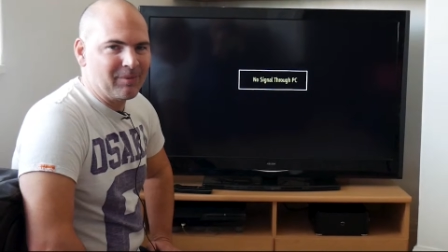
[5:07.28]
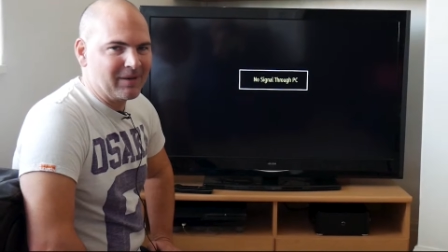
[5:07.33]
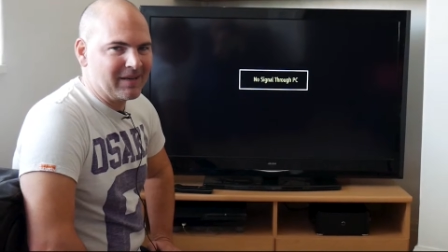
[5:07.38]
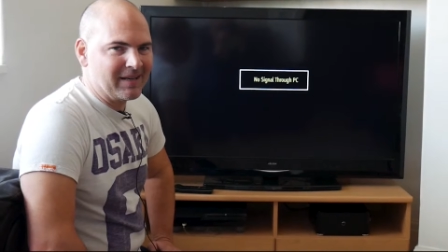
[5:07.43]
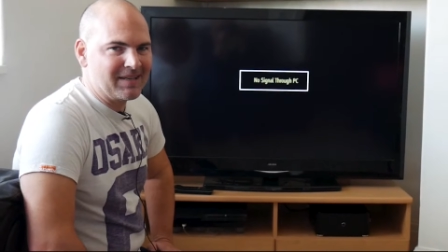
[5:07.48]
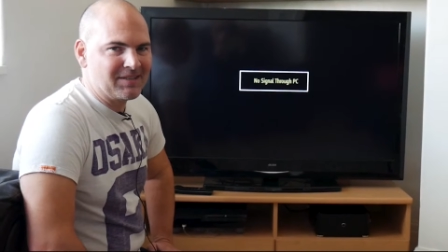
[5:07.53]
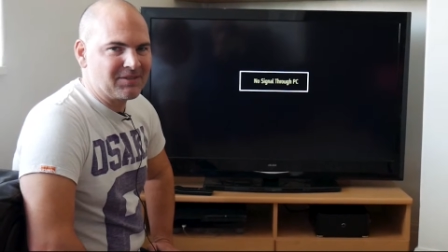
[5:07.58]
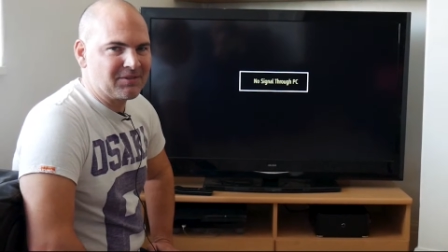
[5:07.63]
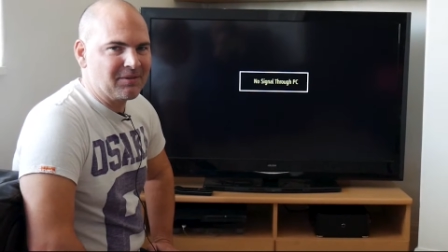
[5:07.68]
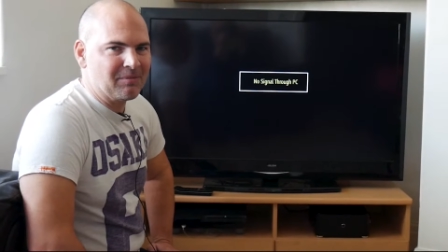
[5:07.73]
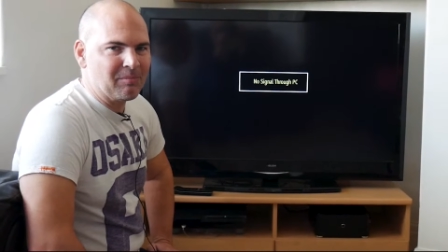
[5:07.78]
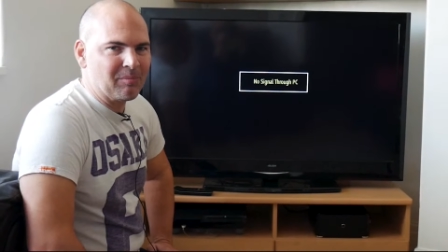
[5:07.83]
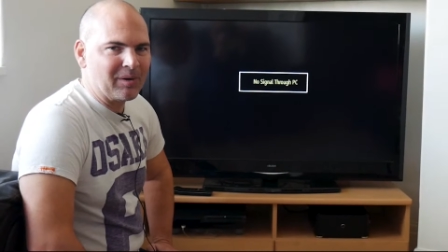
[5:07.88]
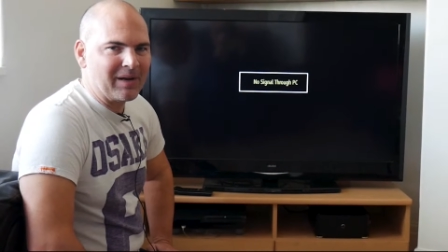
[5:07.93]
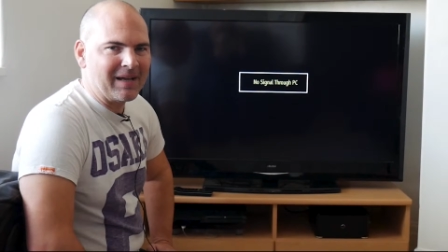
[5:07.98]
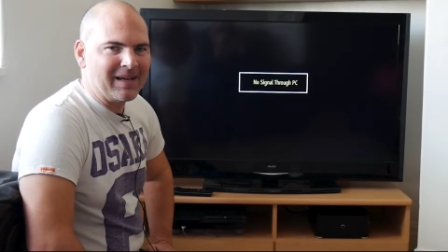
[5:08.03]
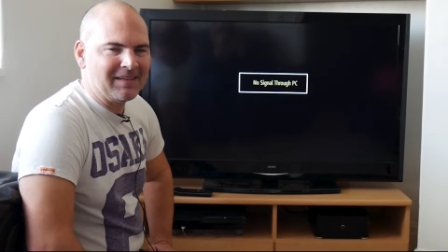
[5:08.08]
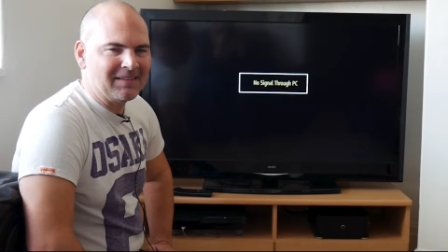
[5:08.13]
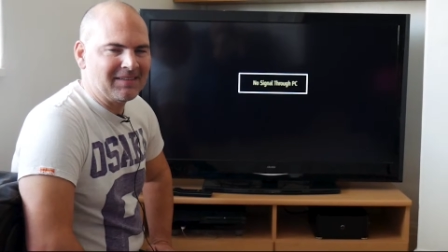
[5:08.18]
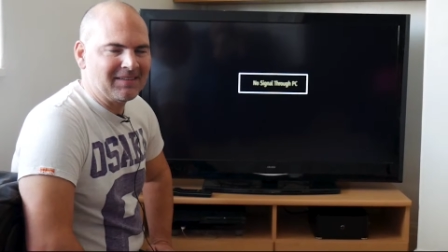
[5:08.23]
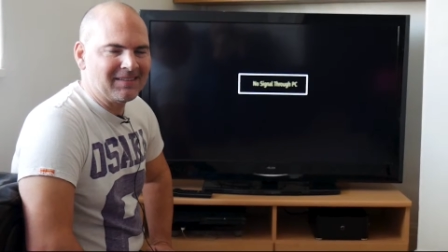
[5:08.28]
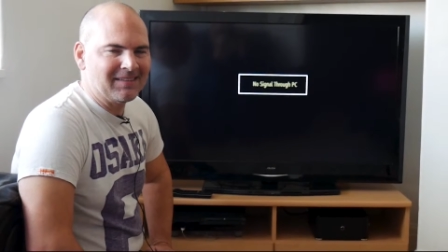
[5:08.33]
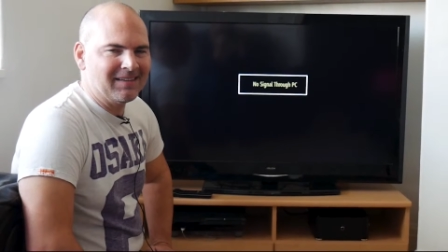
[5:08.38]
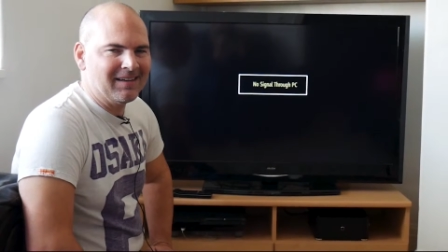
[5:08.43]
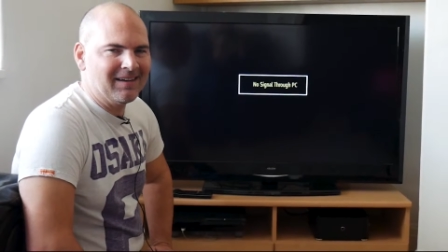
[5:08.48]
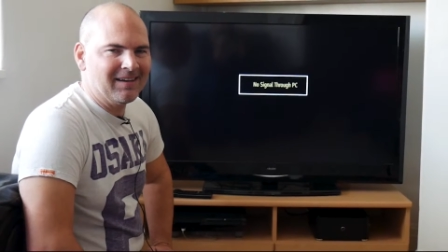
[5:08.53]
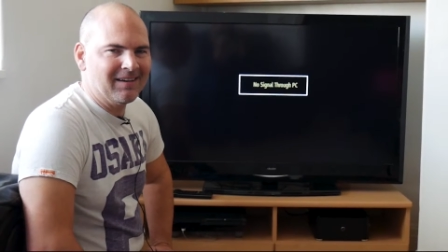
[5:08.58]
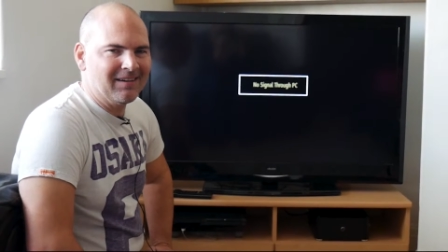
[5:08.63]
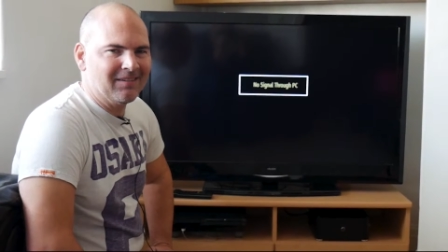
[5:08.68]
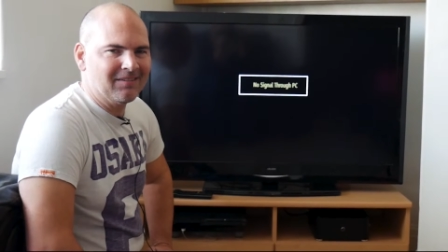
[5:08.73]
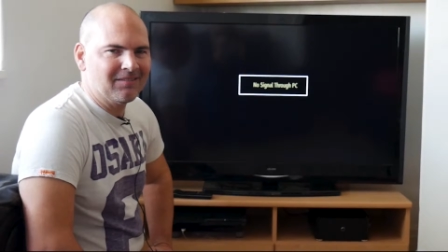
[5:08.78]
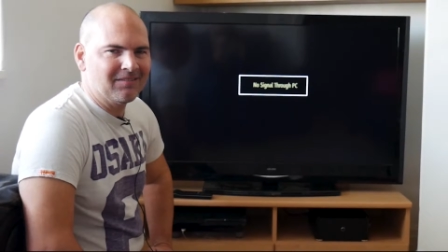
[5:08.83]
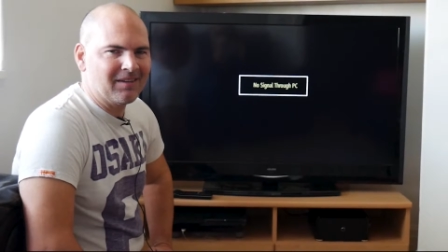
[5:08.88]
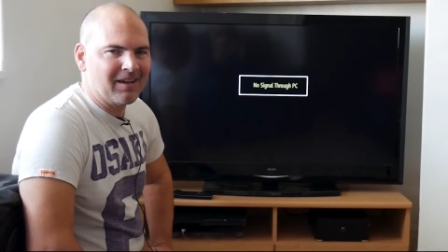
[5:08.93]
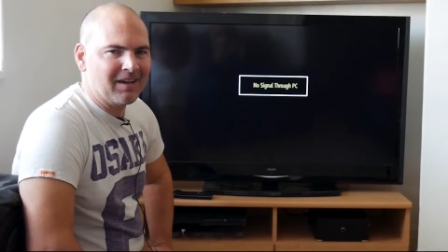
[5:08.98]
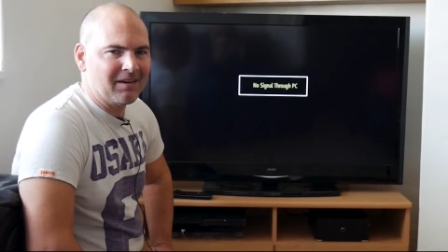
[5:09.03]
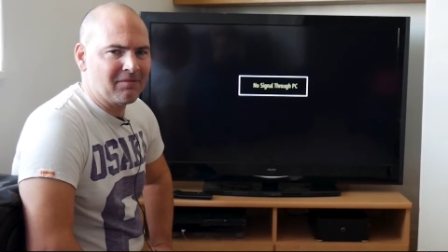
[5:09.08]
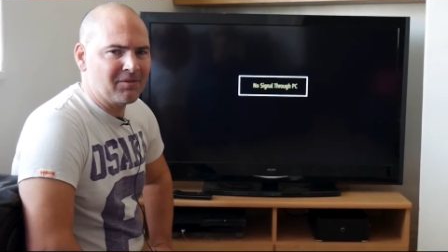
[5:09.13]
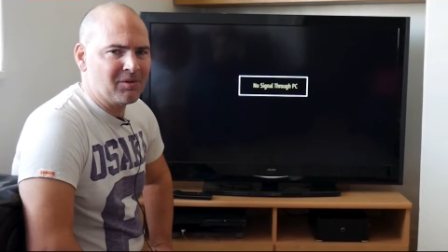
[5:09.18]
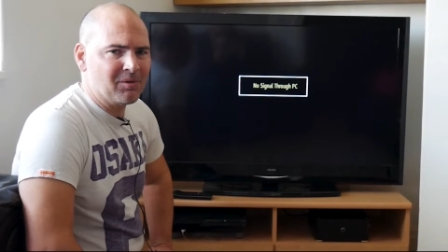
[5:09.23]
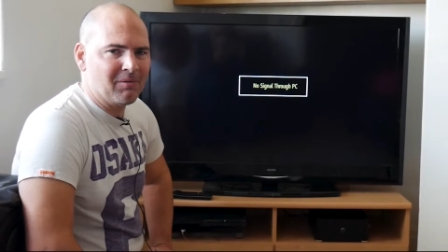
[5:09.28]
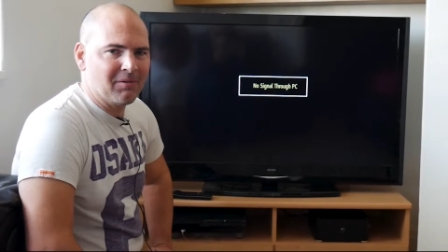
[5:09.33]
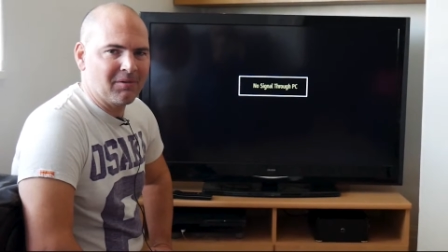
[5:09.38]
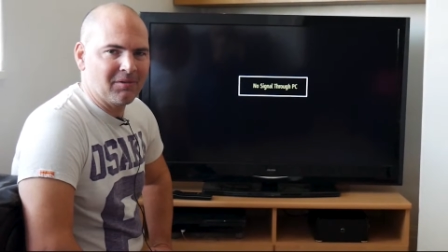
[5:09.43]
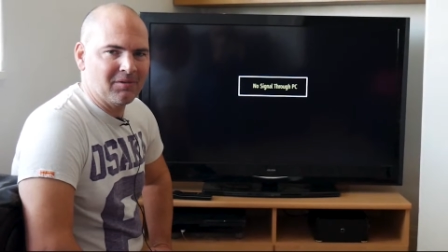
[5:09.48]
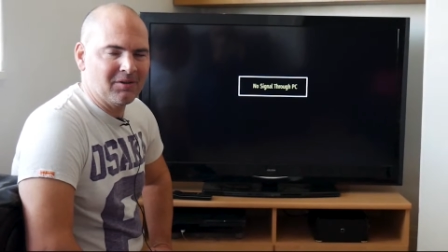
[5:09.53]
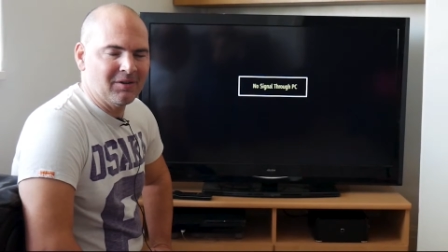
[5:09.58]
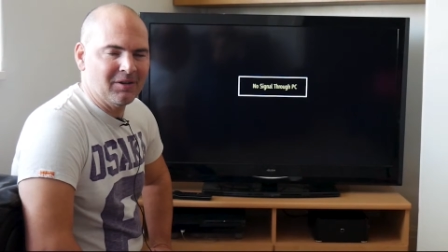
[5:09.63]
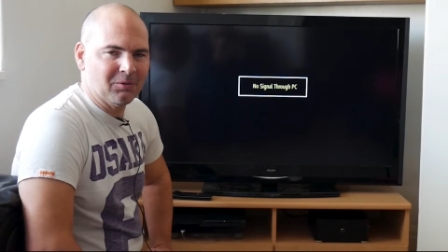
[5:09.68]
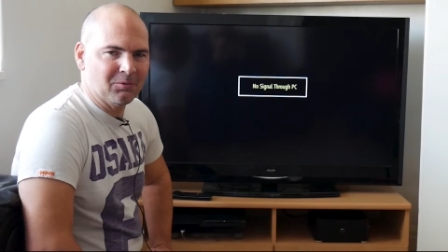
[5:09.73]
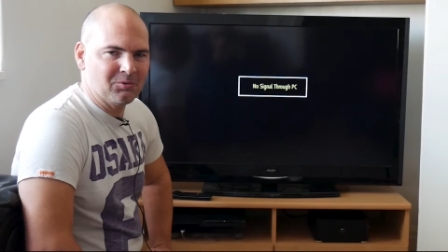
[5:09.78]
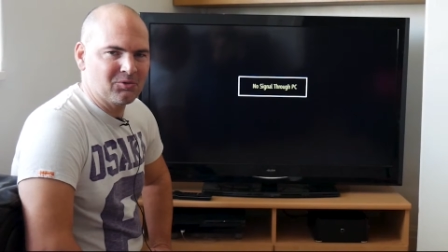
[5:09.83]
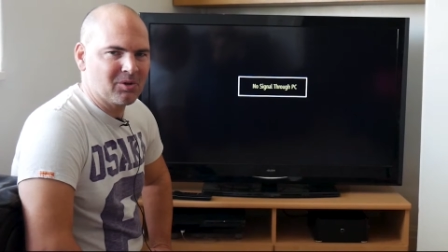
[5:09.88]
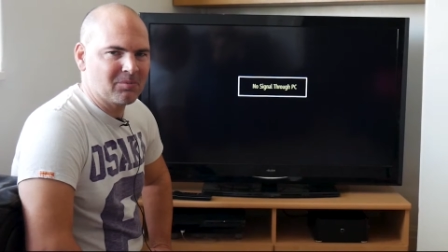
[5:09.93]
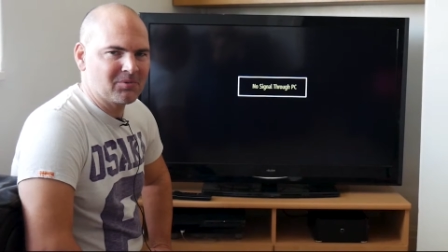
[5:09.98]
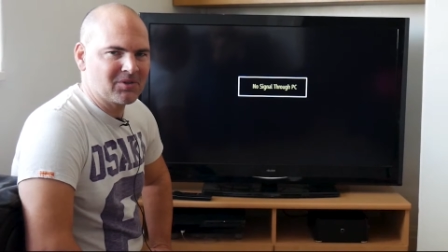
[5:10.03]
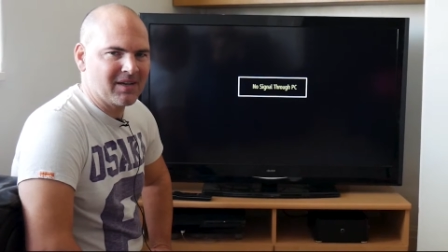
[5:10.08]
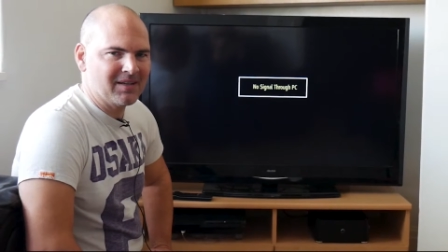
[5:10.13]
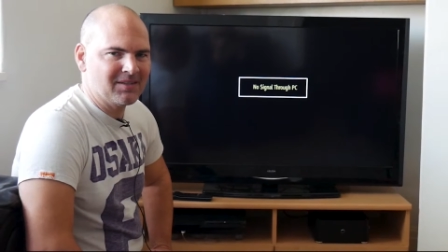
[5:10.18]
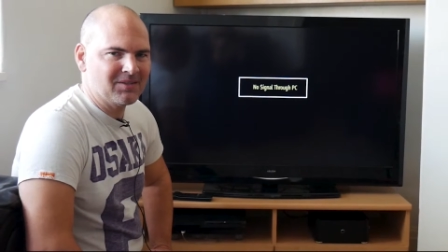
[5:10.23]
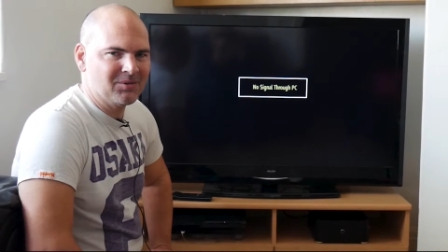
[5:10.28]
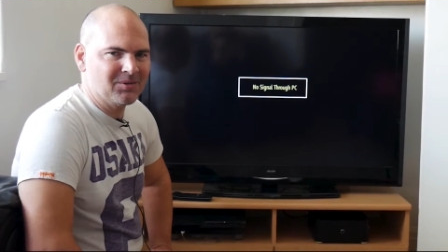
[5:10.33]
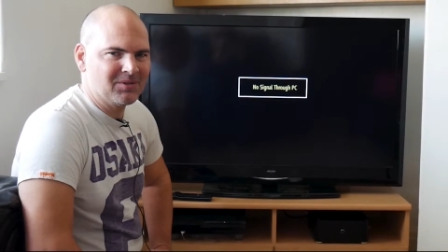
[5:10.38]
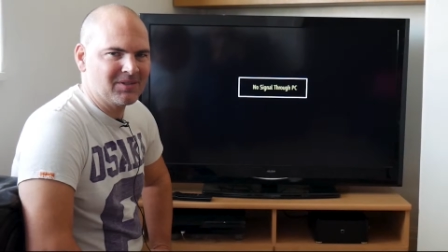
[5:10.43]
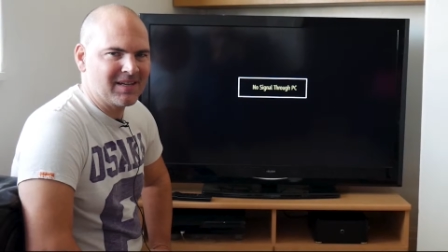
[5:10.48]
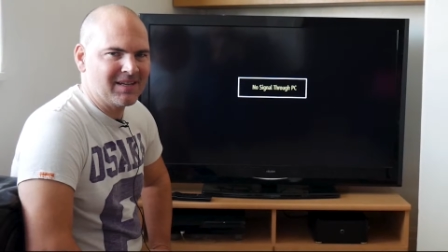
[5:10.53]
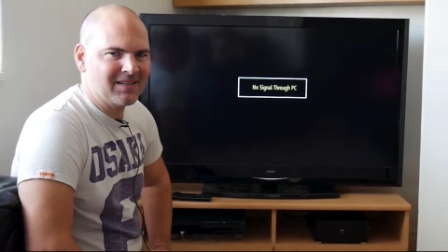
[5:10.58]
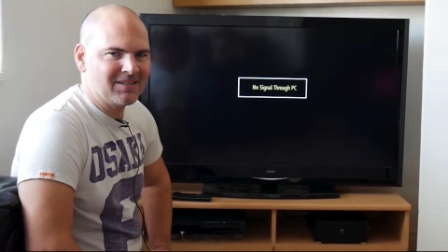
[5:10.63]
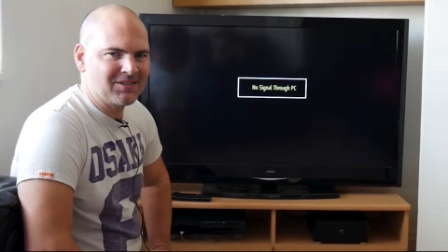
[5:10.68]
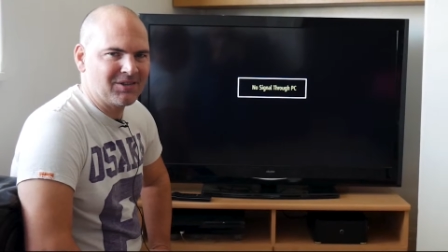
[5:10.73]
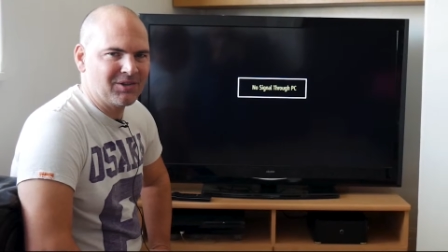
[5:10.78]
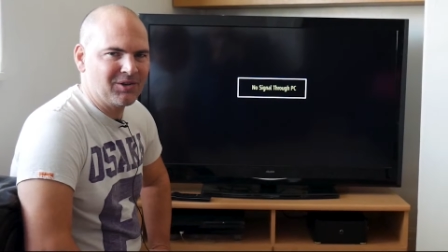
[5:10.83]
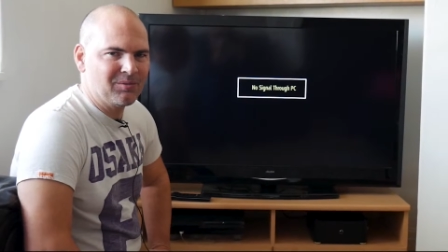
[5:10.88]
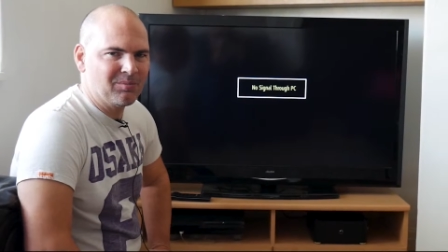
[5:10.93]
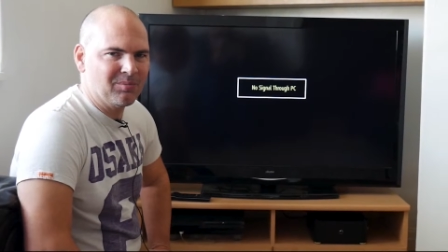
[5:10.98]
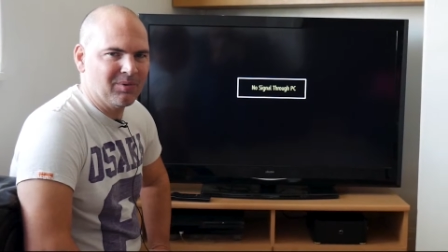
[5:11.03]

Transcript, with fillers: bit later than planned. Uh, had a few other little jobs I had to attend to,